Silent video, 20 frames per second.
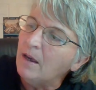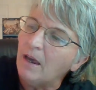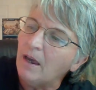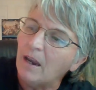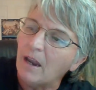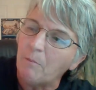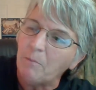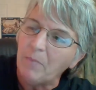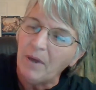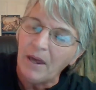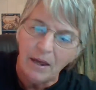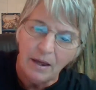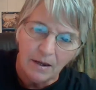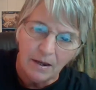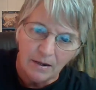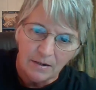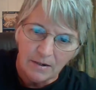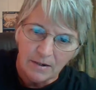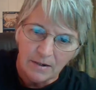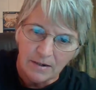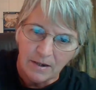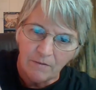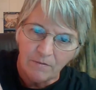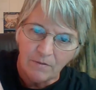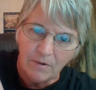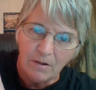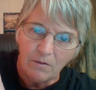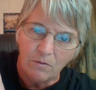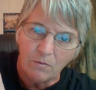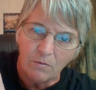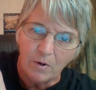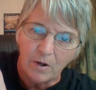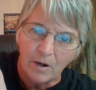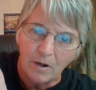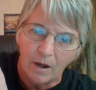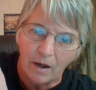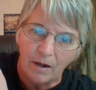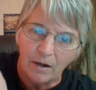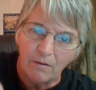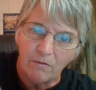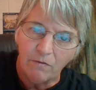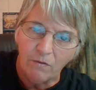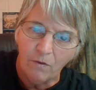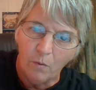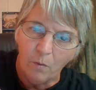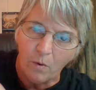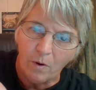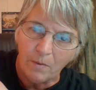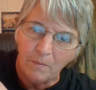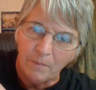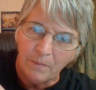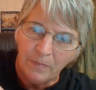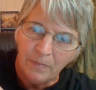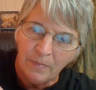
And I paid $73.94.